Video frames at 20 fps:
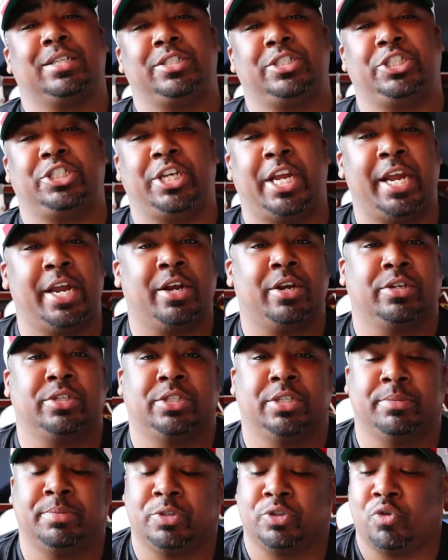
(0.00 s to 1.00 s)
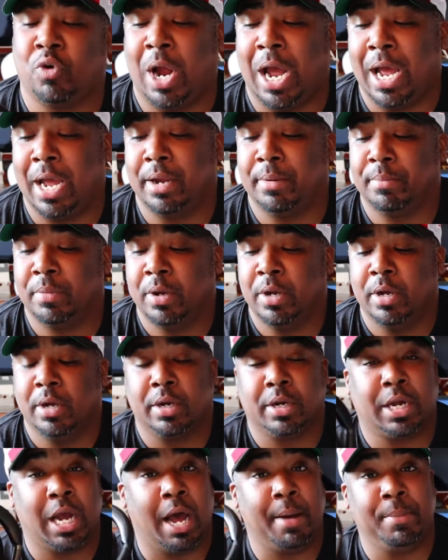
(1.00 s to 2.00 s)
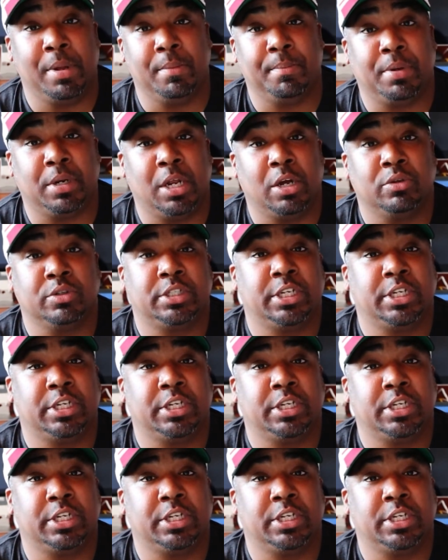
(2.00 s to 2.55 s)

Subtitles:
share, subscribe, comment below.